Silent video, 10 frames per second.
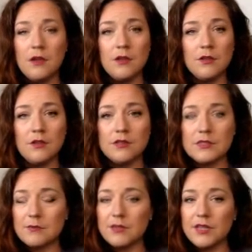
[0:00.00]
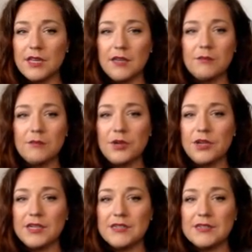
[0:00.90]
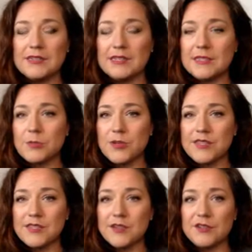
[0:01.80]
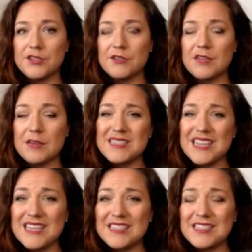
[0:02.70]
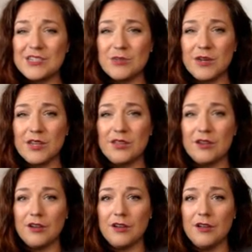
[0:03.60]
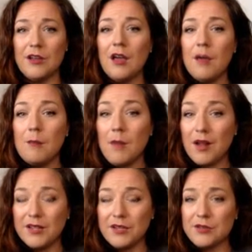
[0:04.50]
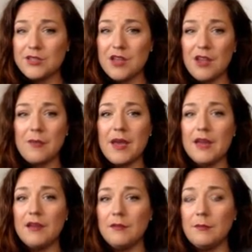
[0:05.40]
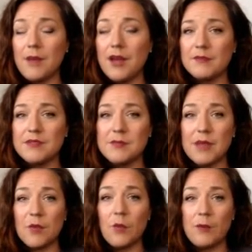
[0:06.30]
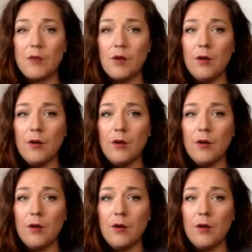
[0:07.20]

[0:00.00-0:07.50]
simply put 6.02 times 10 to the 23rd molecules on the bottom to make 1 mole.